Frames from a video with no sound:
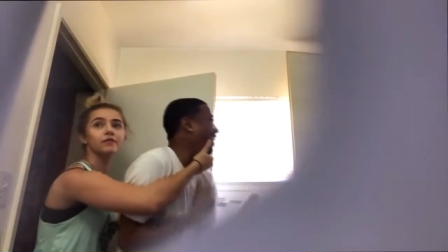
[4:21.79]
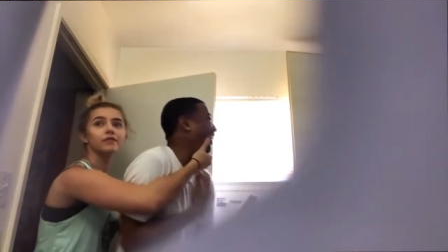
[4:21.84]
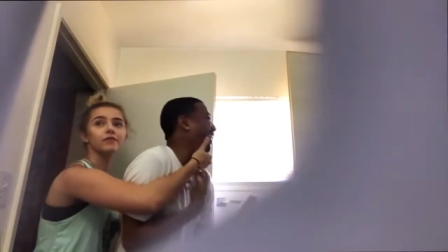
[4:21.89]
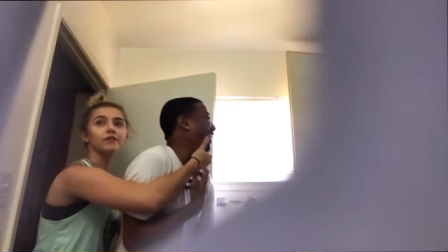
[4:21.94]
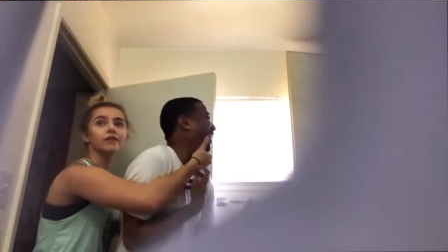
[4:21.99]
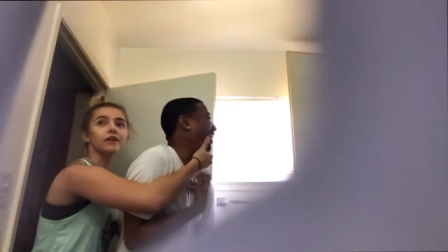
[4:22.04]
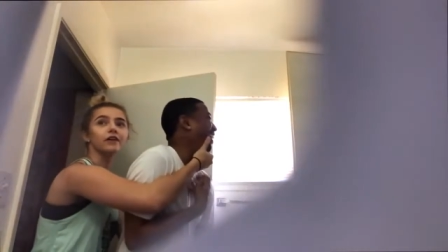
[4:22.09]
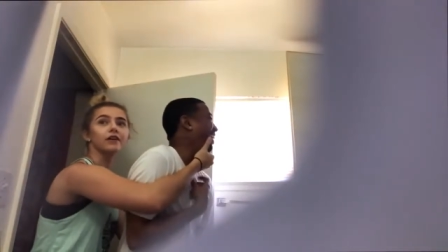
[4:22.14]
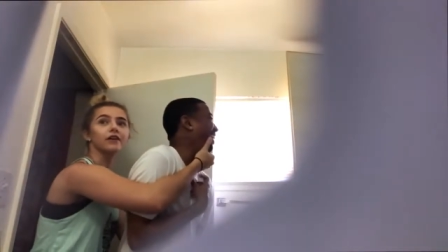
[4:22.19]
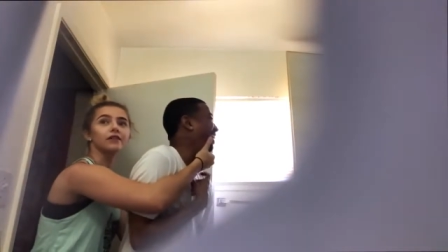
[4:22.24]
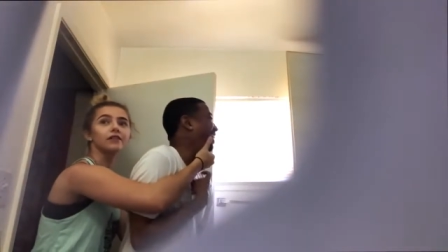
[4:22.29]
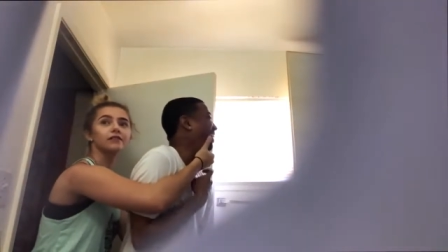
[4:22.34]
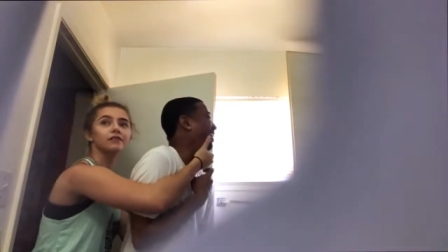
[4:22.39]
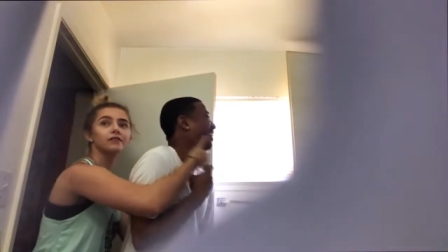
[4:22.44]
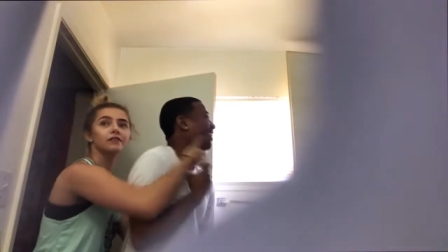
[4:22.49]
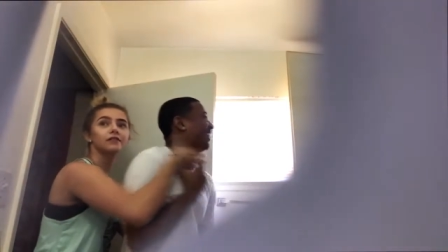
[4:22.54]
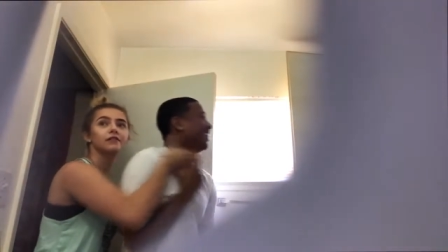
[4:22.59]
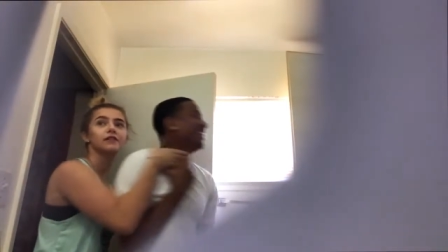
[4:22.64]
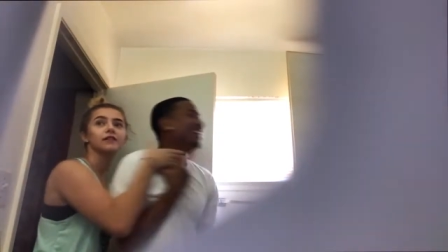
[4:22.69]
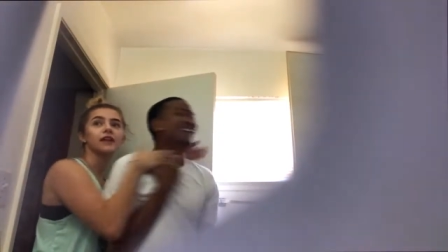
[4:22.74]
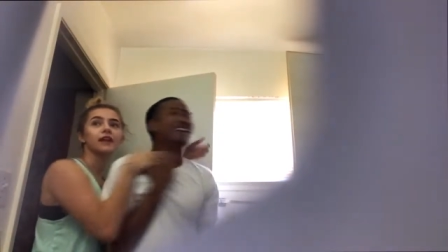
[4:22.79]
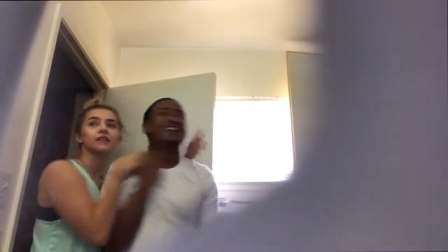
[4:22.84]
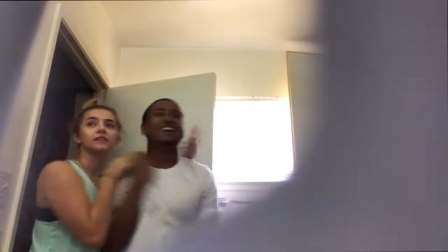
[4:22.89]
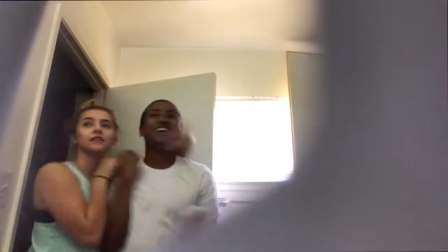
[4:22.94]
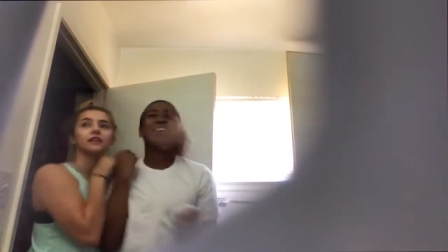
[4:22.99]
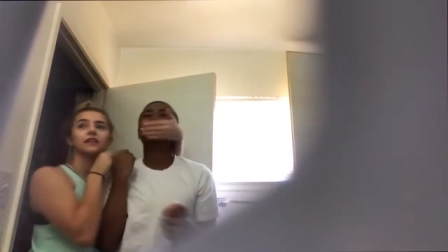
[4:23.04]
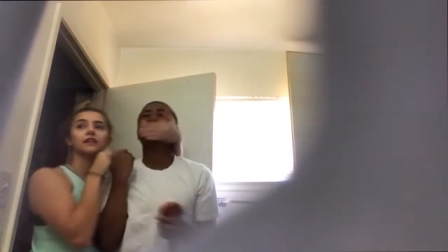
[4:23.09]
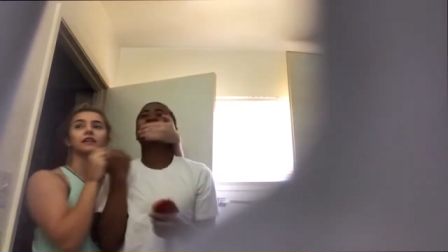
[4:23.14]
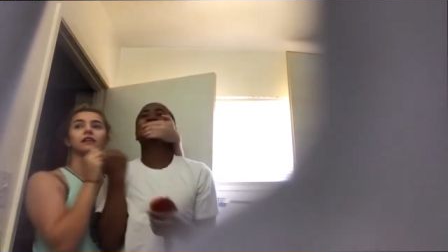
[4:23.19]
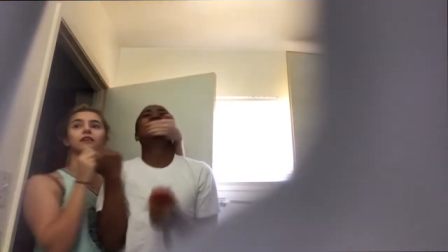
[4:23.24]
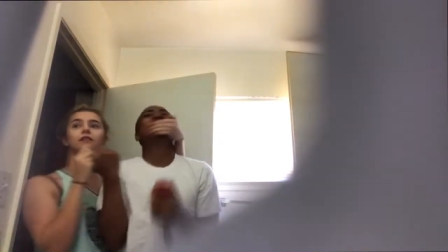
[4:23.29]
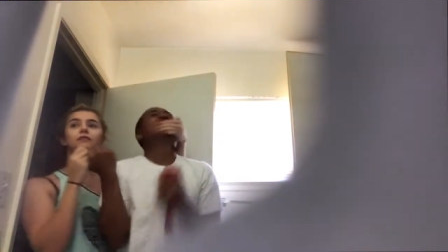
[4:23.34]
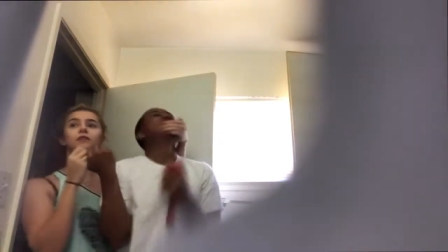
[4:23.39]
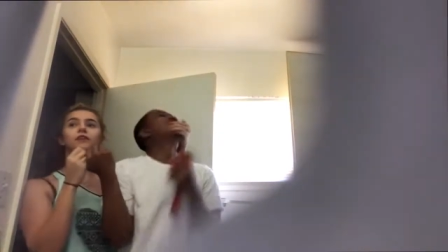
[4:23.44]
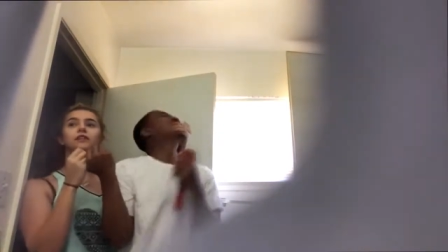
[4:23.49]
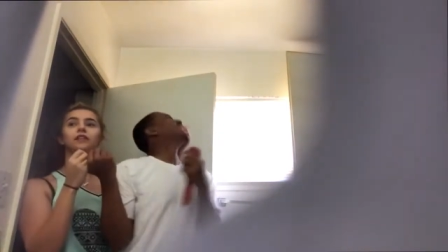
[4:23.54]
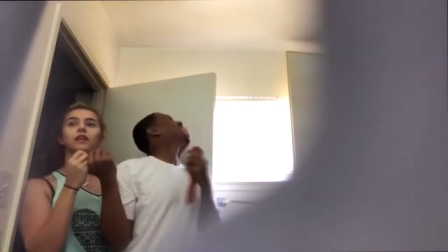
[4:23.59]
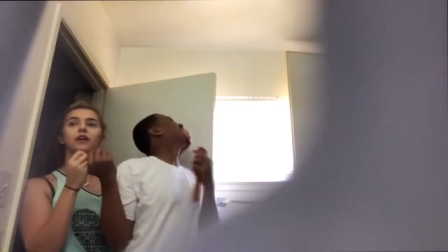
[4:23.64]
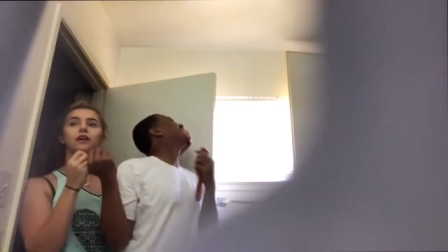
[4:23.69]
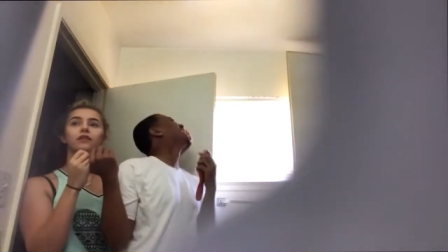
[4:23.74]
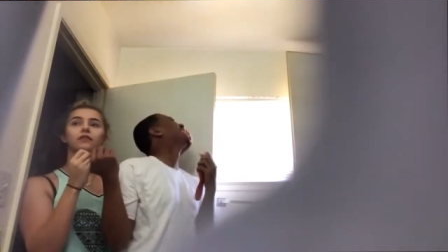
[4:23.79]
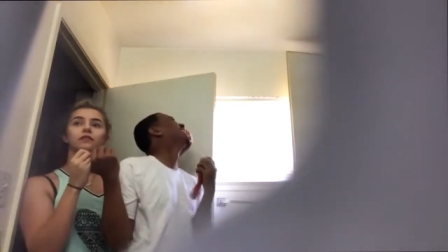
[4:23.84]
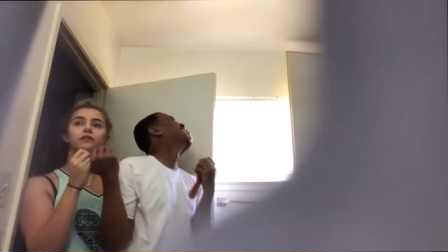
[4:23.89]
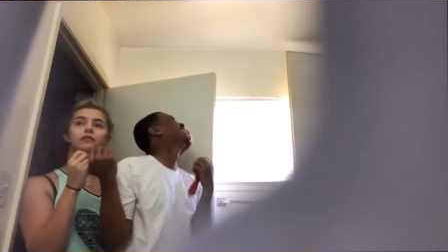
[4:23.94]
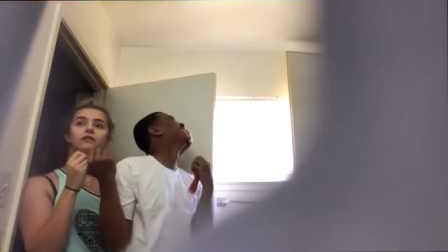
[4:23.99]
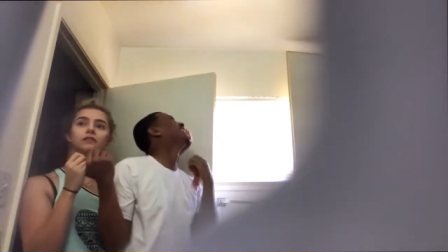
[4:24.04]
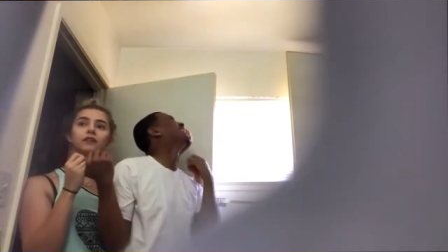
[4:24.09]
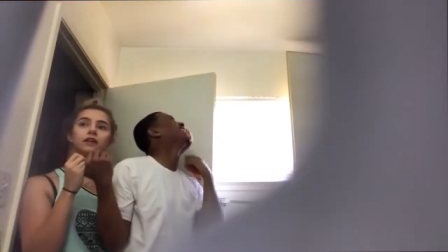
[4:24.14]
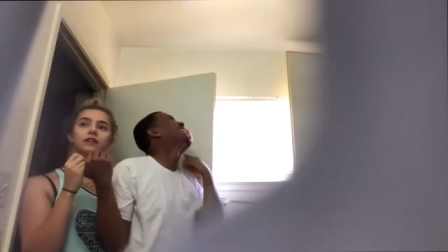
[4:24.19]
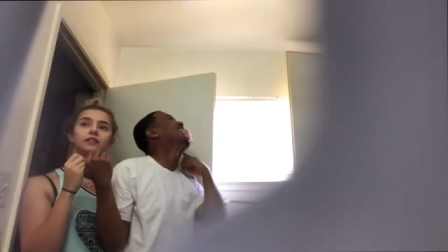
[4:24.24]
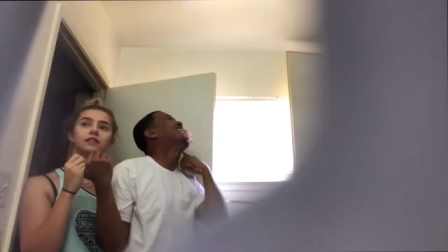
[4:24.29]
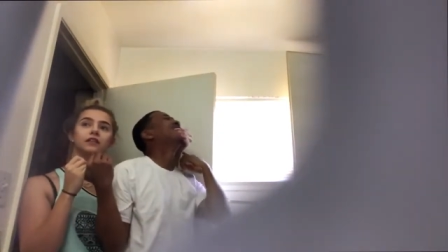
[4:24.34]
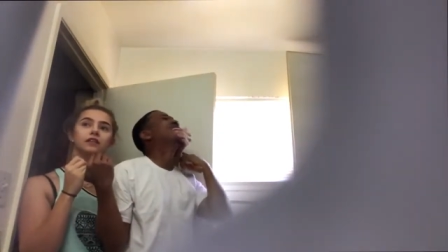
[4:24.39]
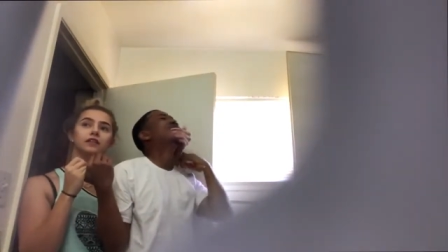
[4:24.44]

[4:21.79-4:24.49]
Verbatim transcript: bro, that's nothing. Watch out. That's